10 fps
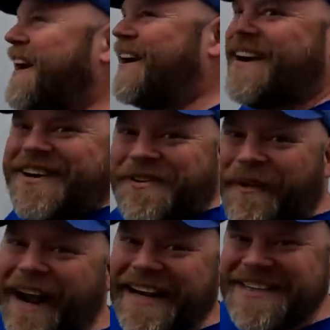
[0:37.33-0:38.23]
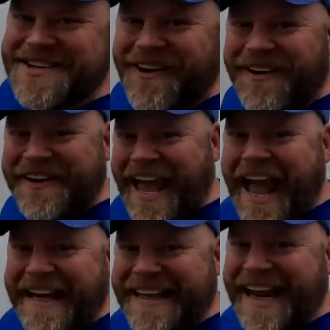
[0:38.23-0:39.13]
here, Wayne is hard
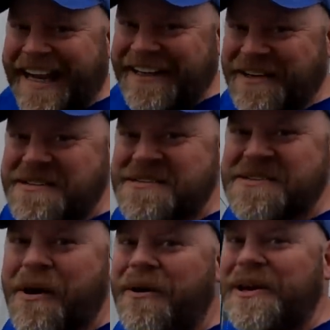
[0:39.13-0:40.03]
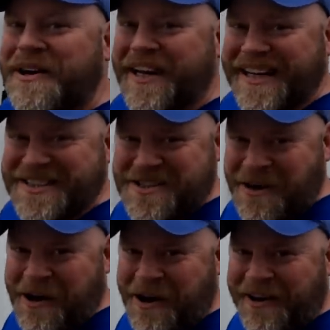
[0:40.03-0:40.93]
at getting solar
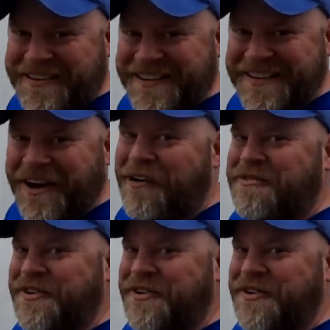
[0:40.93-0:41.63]
installed on